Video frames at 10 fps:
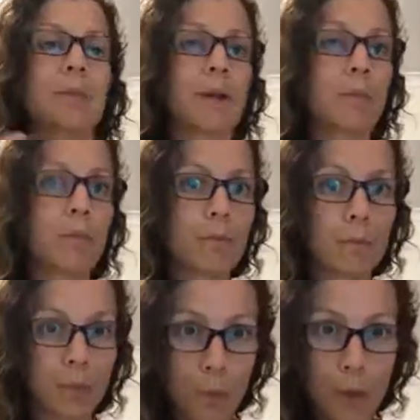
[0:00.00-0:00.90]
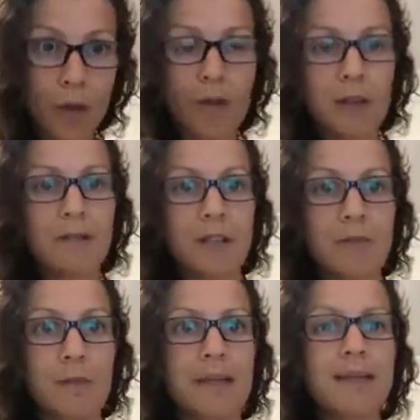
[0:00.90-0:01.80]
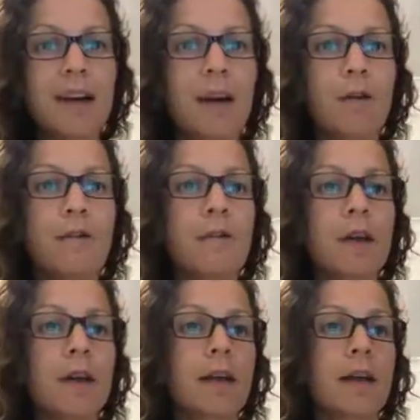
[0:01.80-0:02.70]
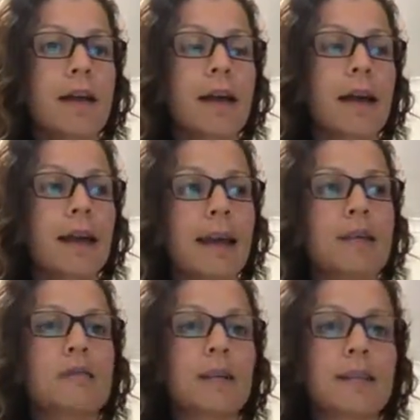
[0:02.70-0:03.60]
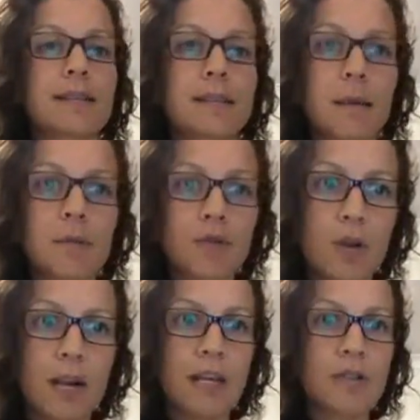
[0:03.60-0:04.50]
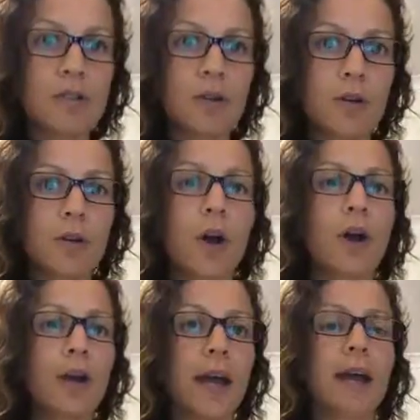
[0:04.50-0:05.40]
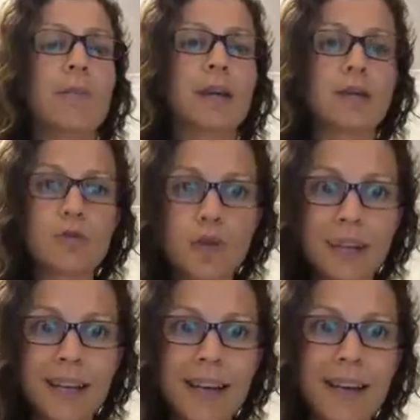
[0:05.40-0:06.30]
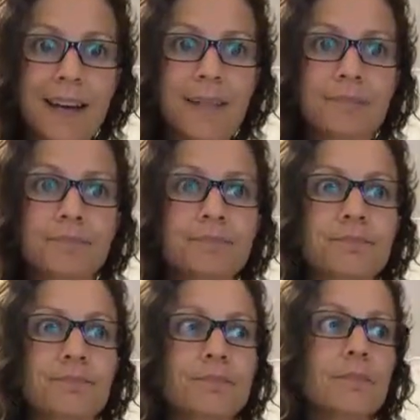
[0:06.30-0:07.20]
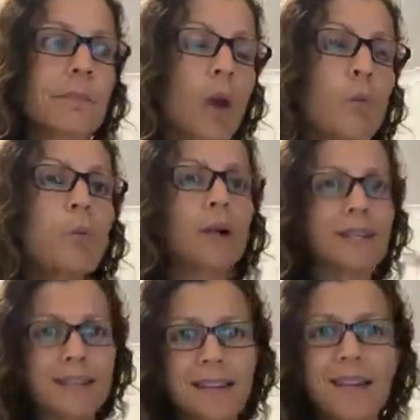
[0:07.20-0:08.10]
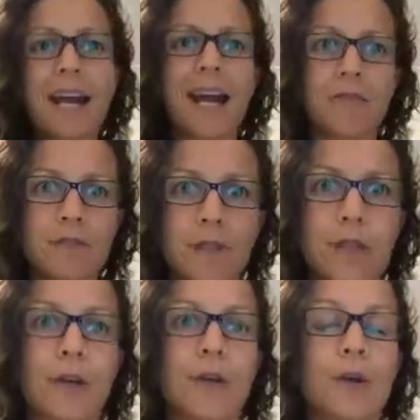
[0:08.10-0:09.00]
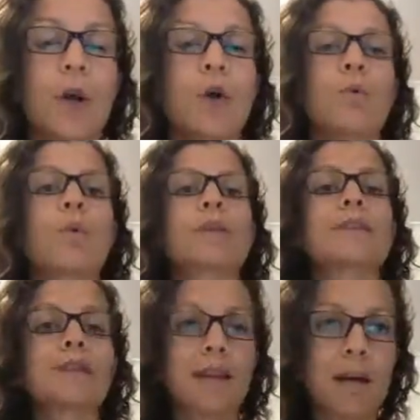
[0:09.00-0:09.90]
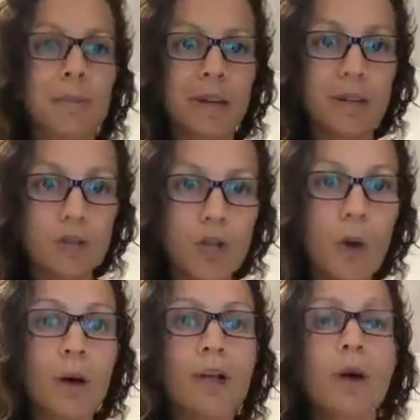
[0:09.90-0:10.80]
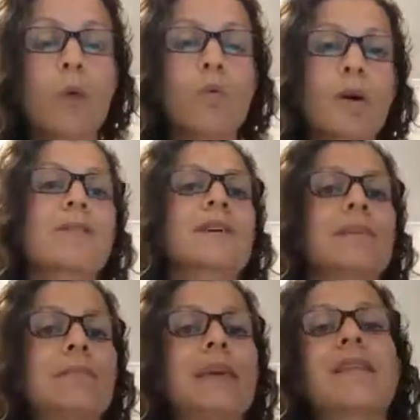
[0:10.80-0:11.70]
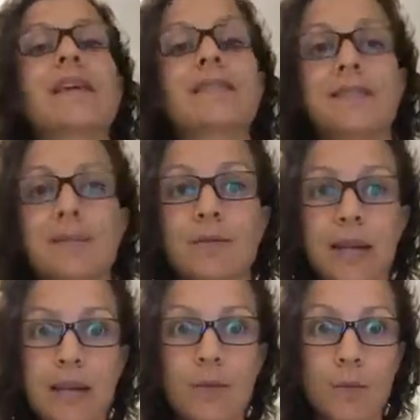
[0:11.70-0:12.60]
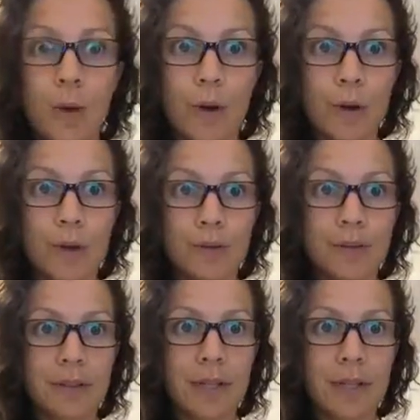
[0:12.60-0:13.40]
and the work that I've done on myself, allows me to step straight into, okay, I'm being triggered here. What is it that I have to learn? What is it that I'm being shown? What is it in me that I still get to work on?